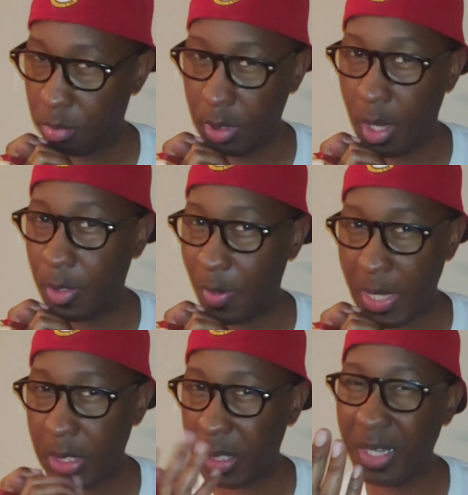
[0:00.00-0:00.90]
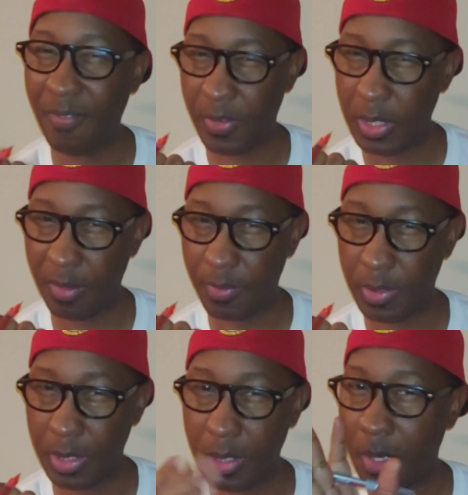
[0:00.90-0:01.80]
Y'all know I see it for Devil
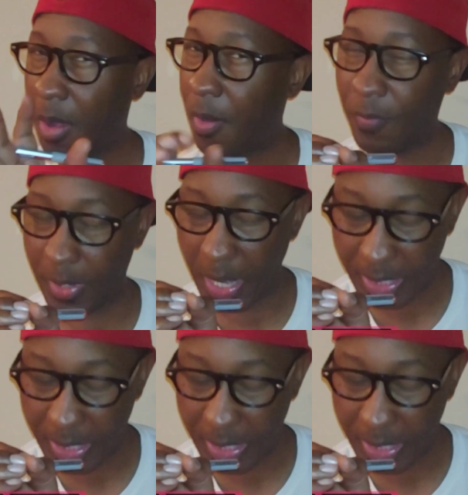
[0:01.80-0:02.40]
Dick. Hopefully,